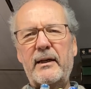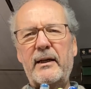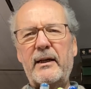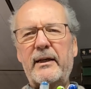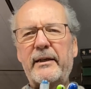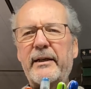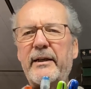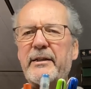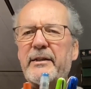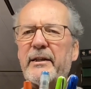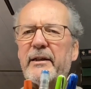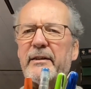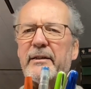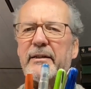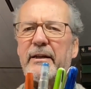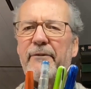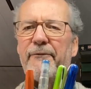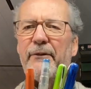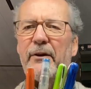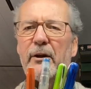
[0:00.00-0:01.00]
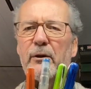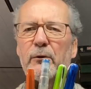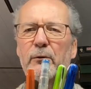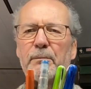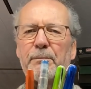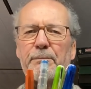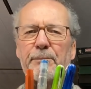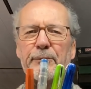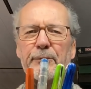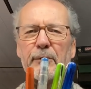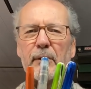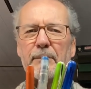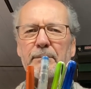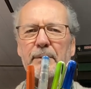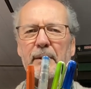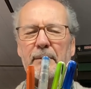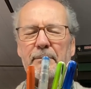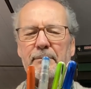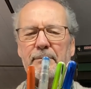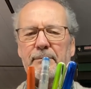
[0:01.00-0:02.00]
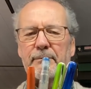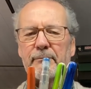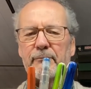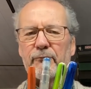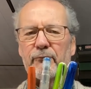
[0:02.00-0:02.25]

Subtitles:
And it's a difficult problem,